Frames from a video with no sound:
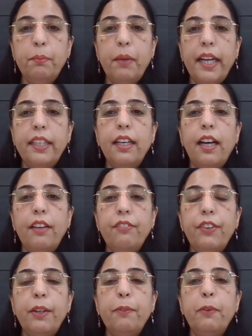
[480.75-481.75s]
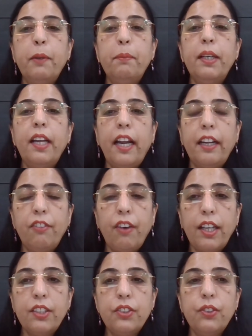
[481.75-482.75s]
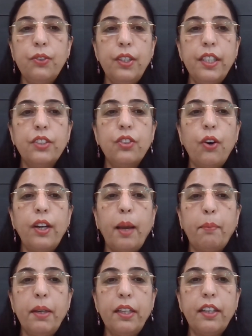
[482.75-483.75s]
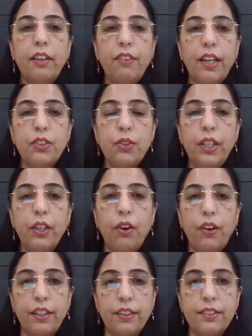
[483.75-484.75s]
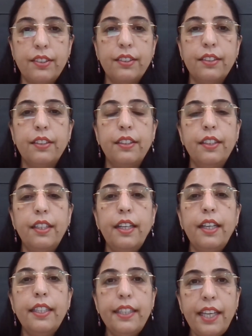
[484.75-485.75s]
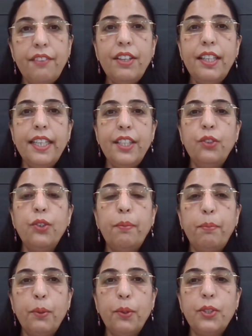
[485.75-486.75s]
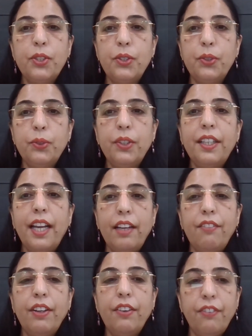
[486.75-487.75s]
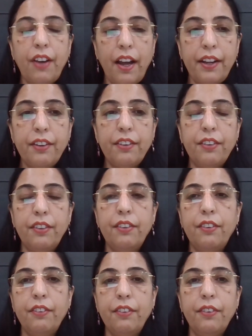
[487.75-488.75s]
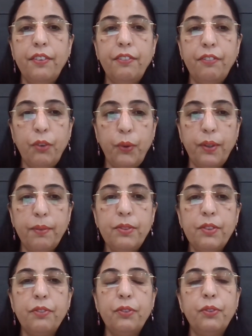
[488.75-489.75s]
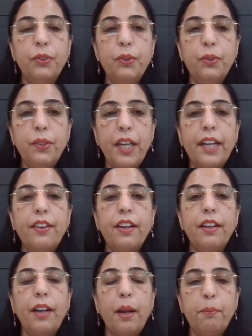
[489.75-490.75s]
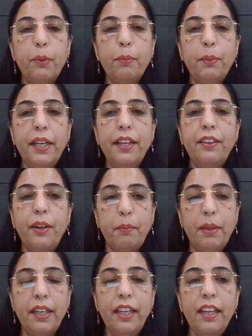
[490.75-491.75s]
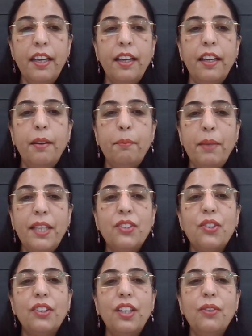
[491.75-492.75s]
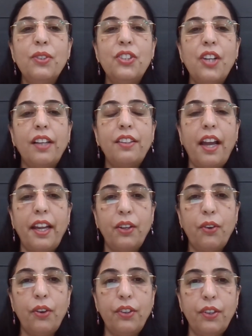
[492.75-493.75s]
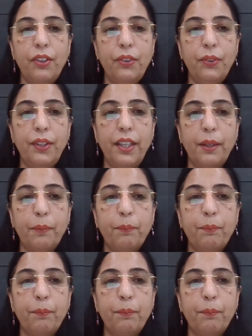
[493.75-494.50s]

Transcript: by the unfavorable advance rulings or appellate advance ruling orders. They will need to approach to the relevant higher forums to get appropriate remedy based on the Gujarat High Court ruling.